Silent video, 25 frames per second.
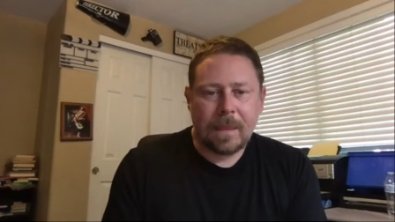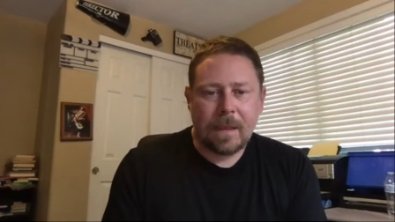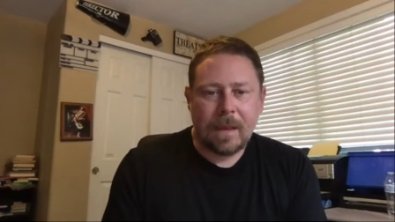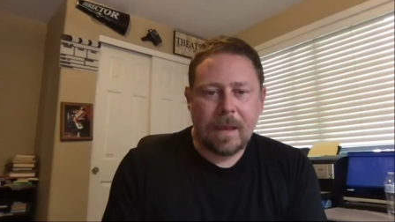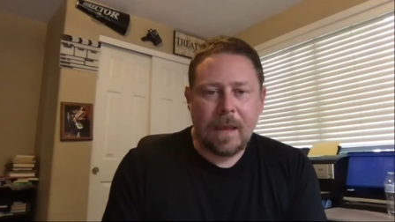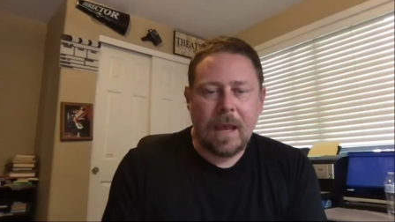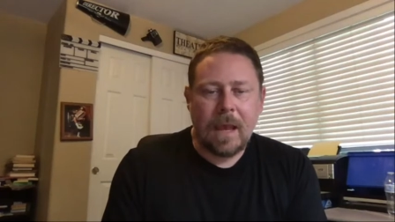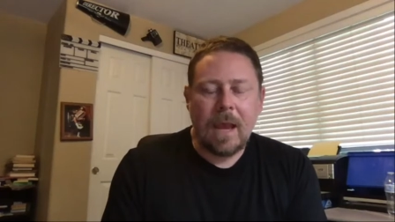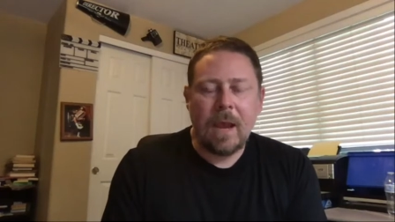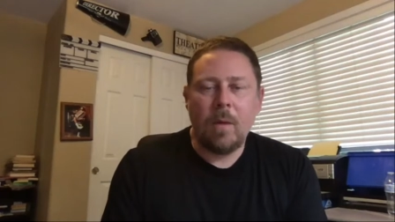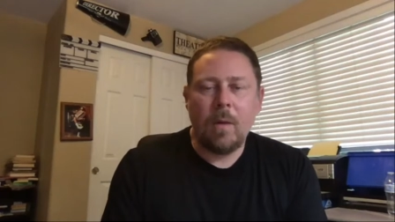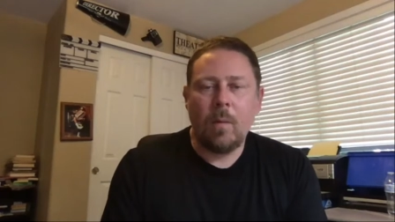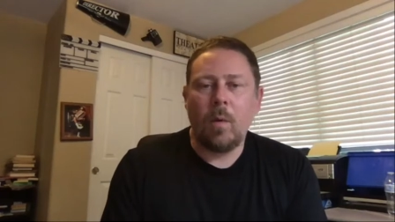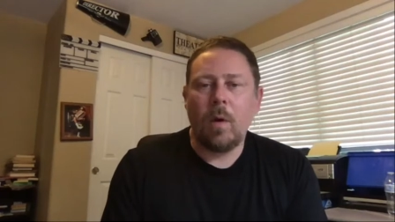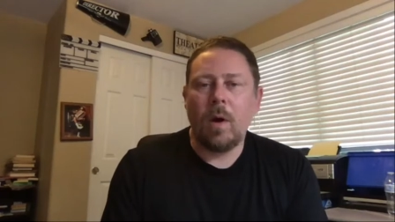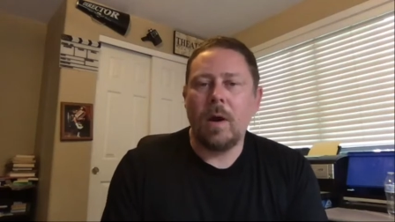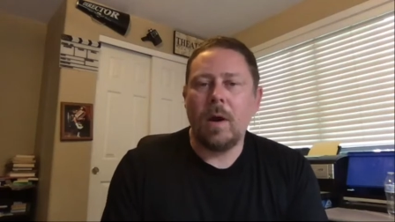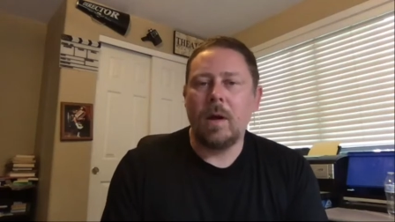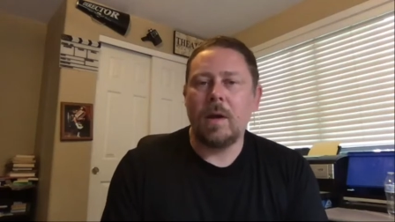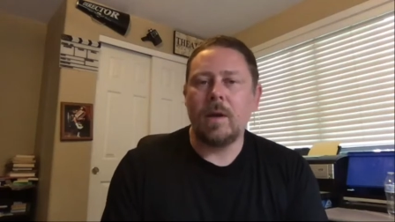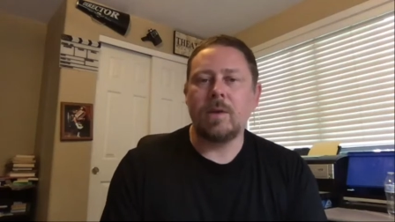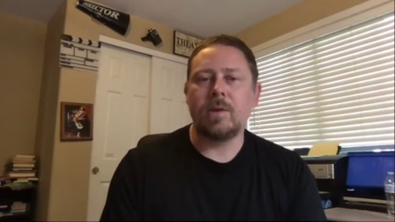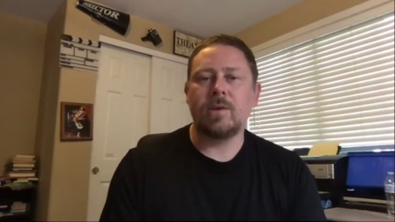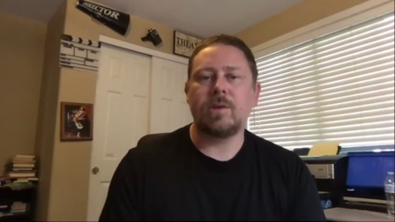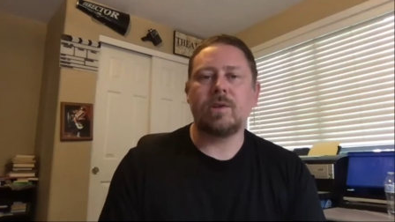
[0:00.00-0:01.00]
it
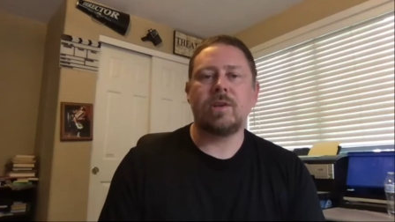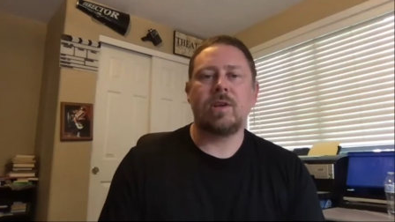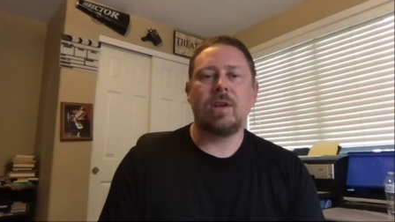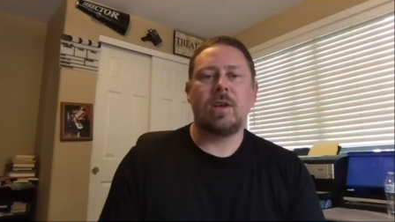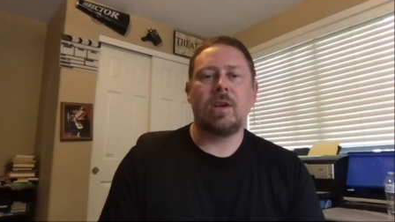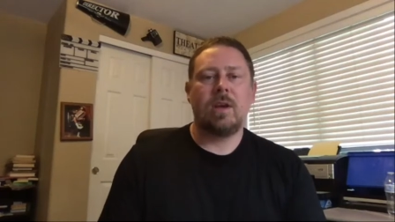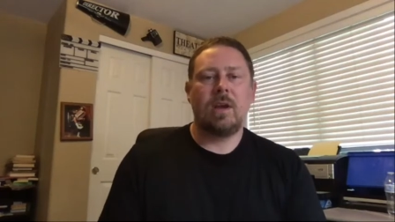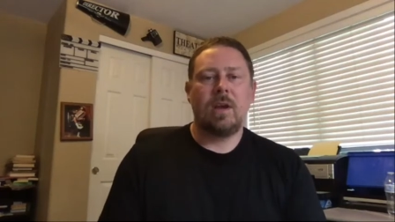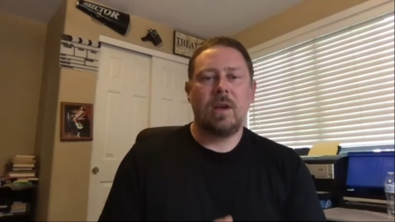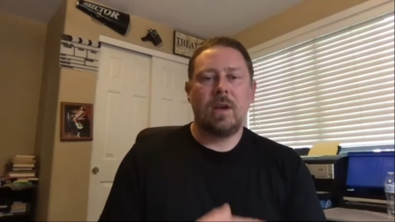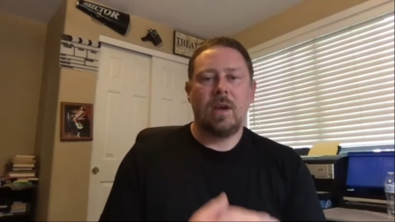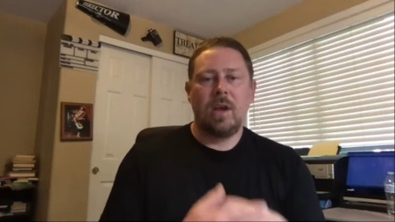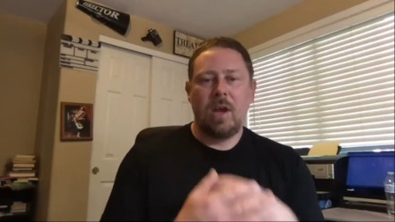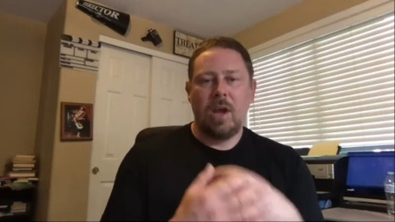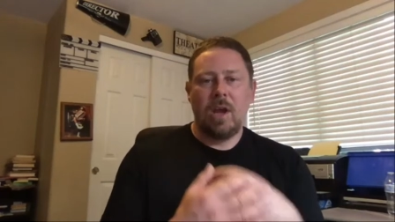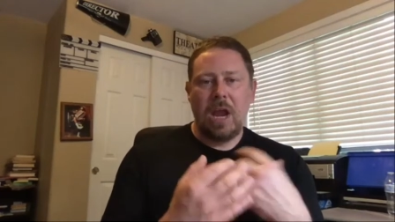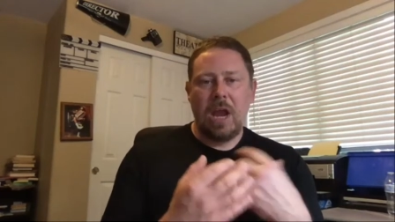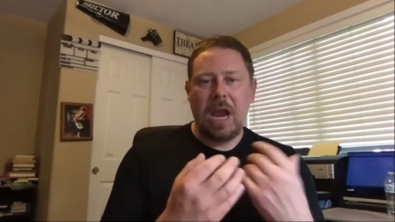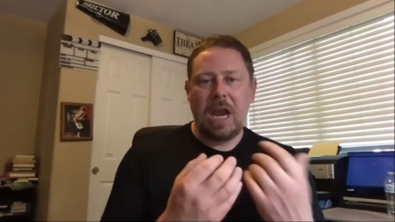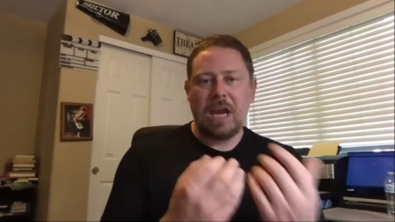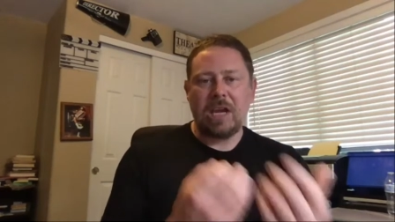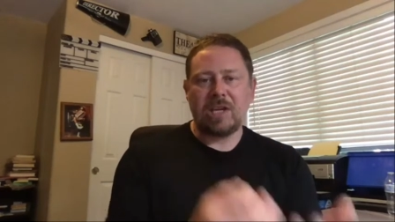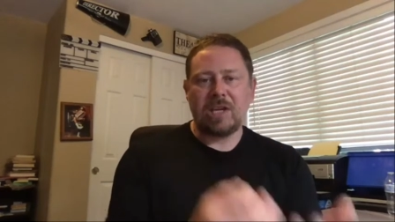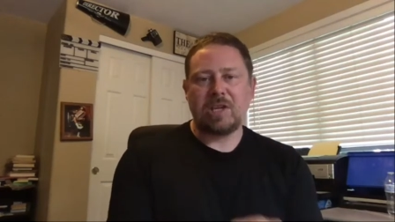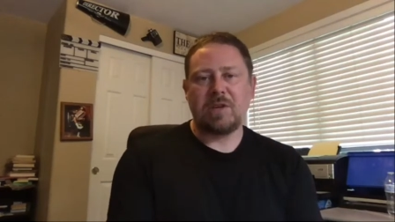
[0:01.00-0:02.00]
was
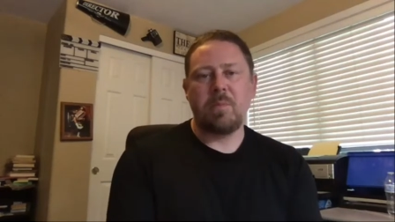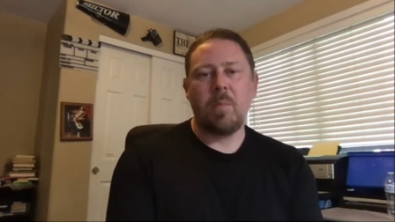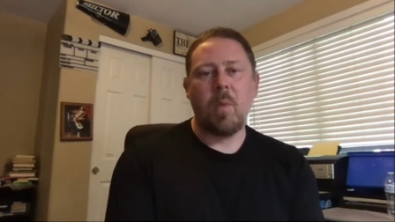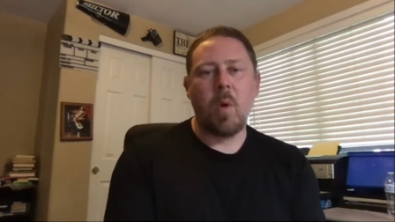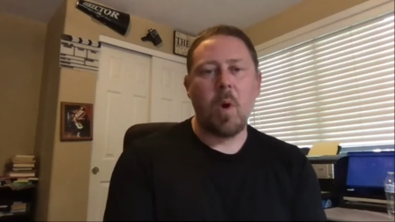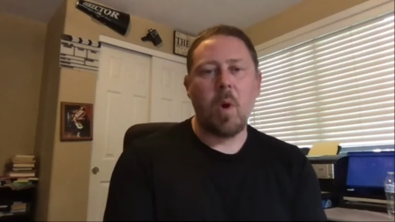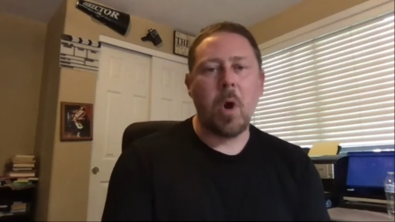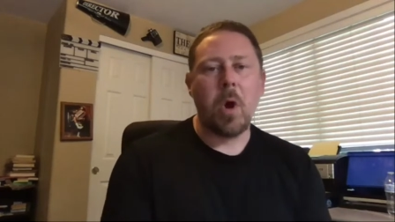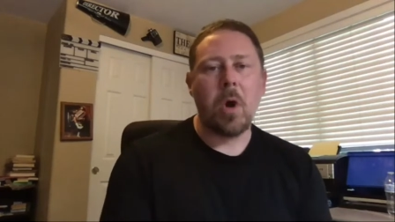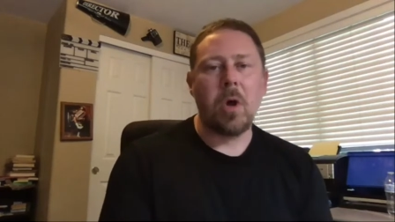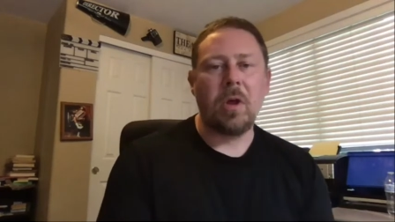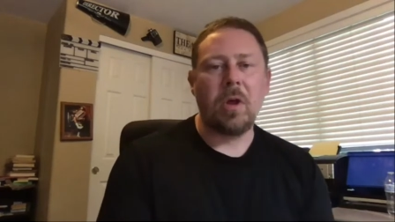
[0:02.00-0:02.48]
a small